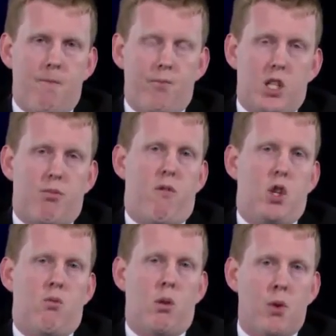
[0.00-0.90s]
this
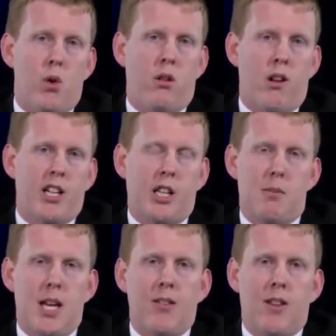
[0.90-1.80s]
provision will more than likely
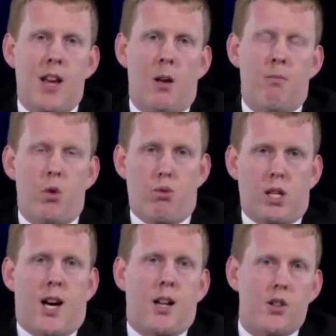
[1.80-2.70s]
be in there
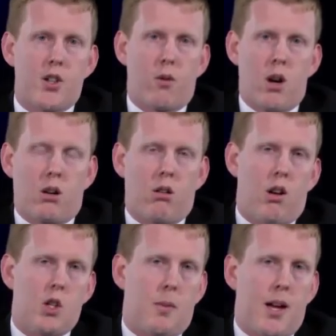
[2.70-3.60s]
regardless of where our
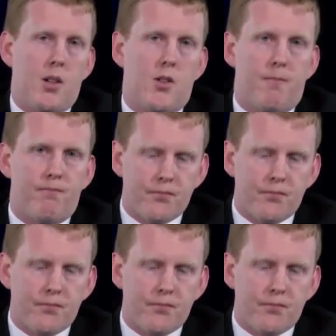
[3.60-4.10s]
client's based.